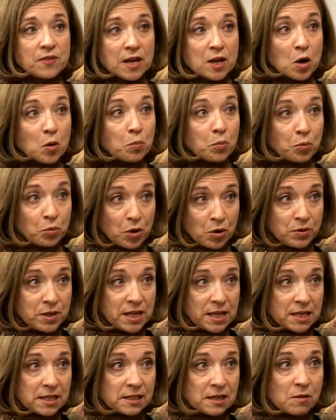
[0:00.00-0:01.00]
they are
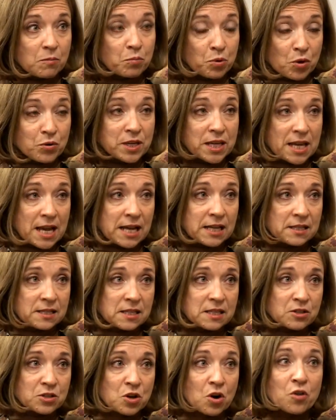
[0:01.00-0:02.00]
prote-
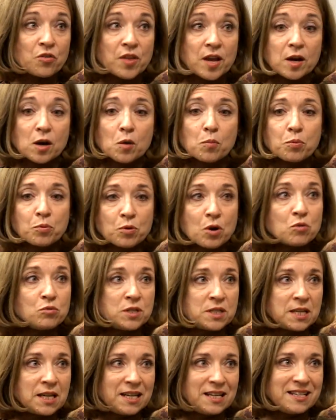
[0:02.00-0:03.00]
proteases or they are
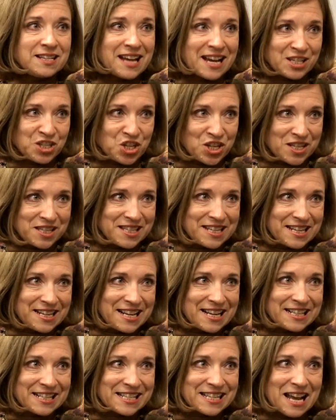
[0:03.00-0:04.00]
protein digesting
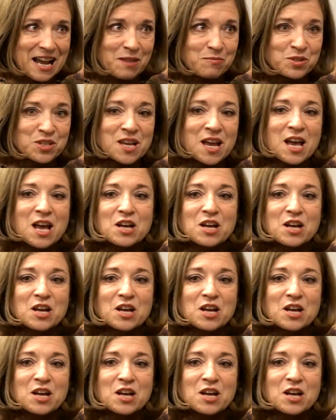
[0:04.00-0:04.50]
enzymes.